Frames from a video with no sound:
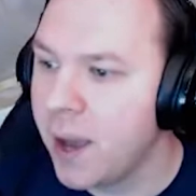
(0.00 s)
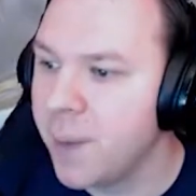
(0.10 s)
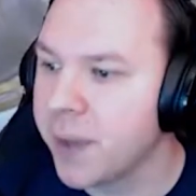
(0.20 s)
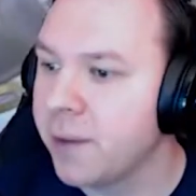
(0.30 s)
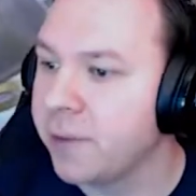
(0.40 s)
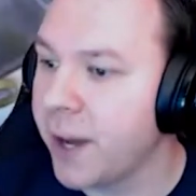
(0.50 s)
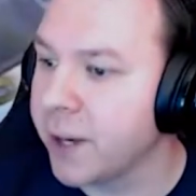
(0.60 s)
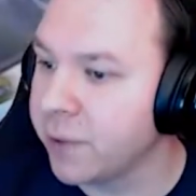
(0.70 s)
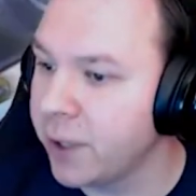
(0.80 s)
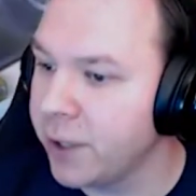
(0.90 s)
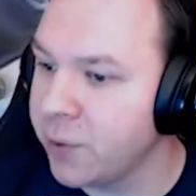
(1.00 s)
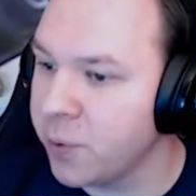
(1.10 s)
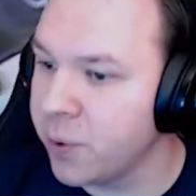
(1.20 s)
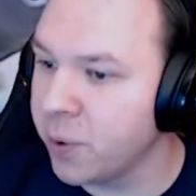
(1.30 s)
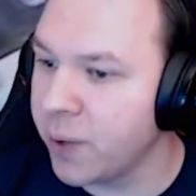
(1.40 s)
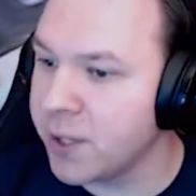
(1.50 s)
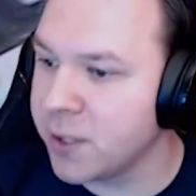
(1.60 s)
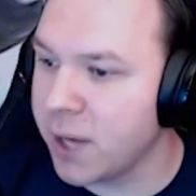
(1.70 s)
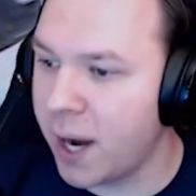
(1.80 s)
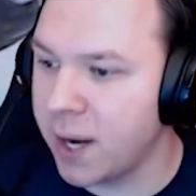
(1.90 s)
Flying freely through the great
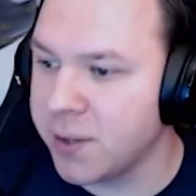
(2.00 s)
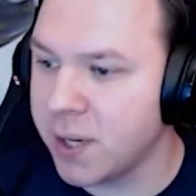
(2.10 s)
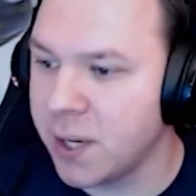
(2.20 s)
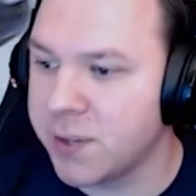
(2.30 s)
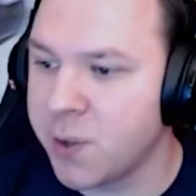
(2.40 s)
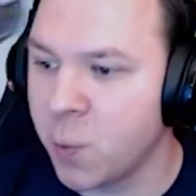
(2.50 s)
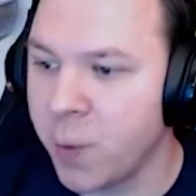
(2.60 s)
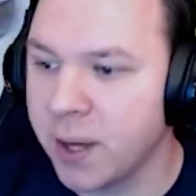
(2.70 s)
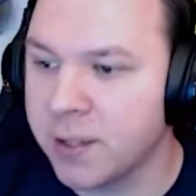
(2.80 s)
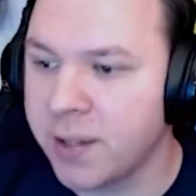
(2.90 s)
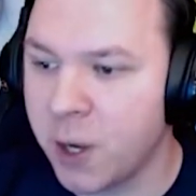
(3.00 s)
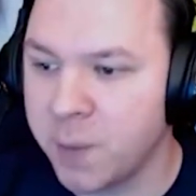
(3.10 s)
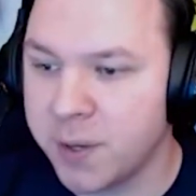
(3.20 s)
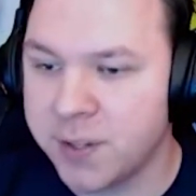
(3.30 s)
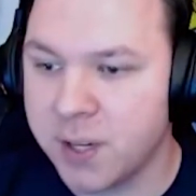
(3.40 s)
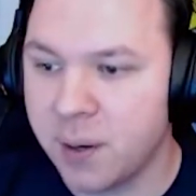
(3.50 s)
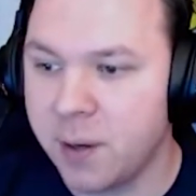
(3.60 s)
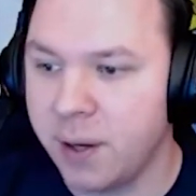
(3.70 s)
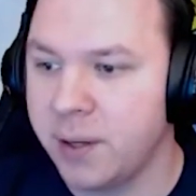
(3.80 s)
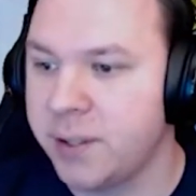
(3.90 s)
skies is the winged DinoMist
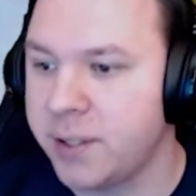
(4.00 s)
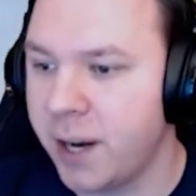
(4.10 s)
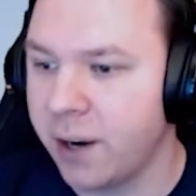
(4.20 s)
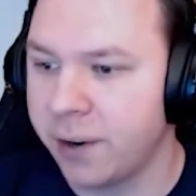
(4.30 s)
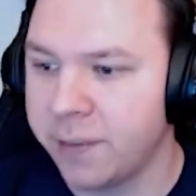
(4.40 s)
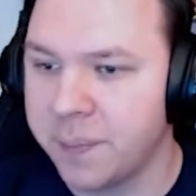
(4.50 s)
Heron.